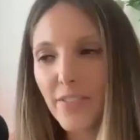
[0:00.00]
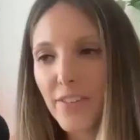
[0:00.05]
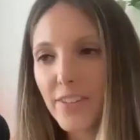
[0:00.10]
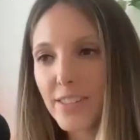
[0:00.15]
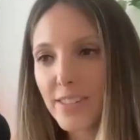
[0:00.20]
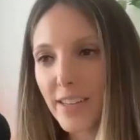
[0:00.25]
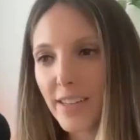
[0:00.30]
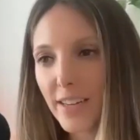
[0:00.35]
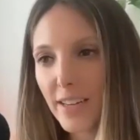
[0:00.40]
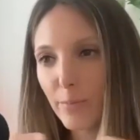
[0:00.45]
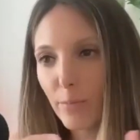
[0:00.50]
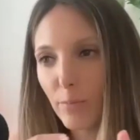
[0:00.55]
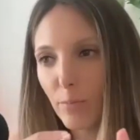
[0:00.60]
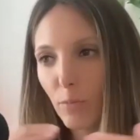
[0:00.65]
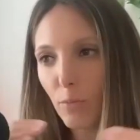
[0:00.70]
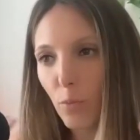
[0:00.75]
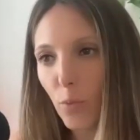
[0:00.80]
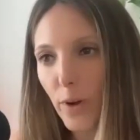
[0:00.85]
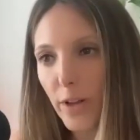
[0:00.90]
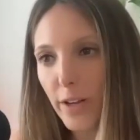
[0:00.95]
the same
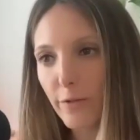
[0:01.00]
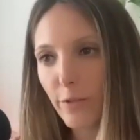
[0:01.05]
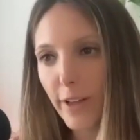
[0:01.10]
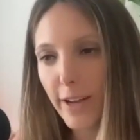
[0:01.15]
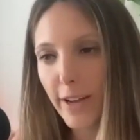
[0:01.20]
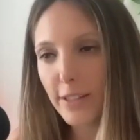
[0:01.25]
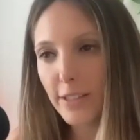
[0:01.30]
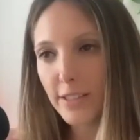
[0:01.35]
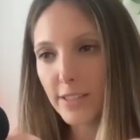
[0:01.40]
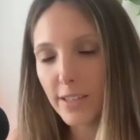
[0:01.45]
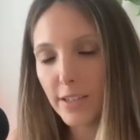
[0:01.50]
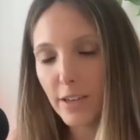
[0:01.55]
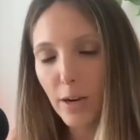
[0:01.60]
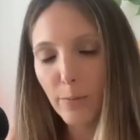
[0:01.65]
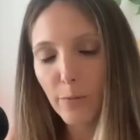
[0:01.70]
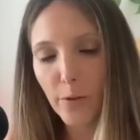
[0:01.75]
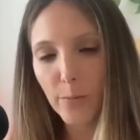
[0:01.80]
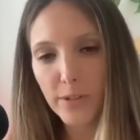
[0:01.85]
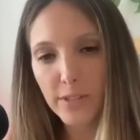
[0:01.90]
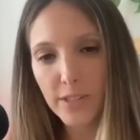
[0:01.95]
wavelength? Does it
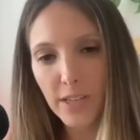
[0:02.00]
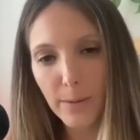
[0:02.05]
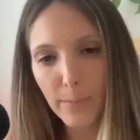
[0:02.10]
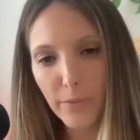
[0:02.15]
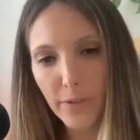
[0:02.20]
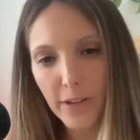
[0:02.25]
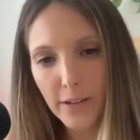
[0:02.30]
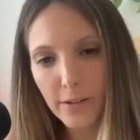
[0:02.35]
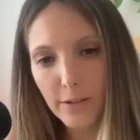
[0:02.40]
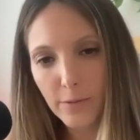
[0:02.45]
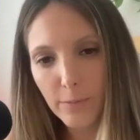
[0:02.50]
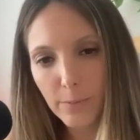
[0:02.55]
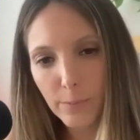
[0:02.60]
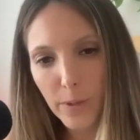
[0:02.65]
come from the same thing?